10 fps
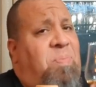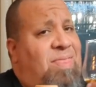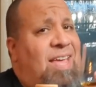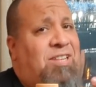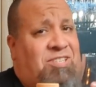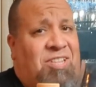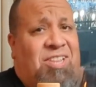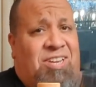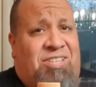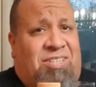that's
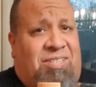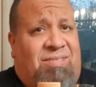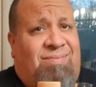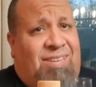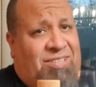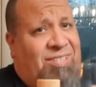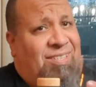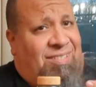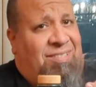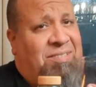delicious. This
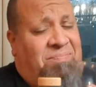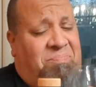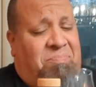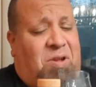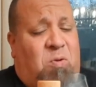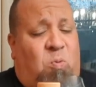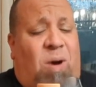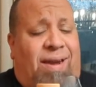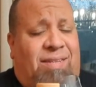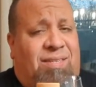is
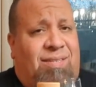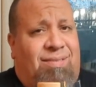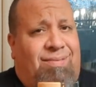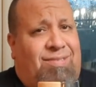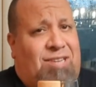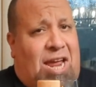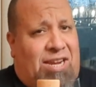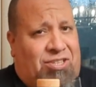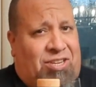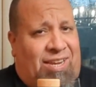quite
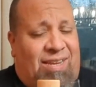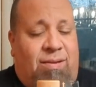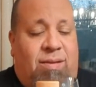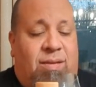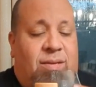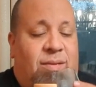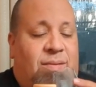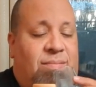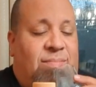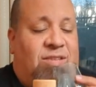tasty.
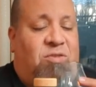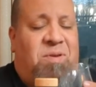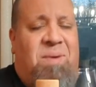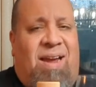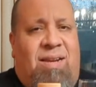That's gonna be my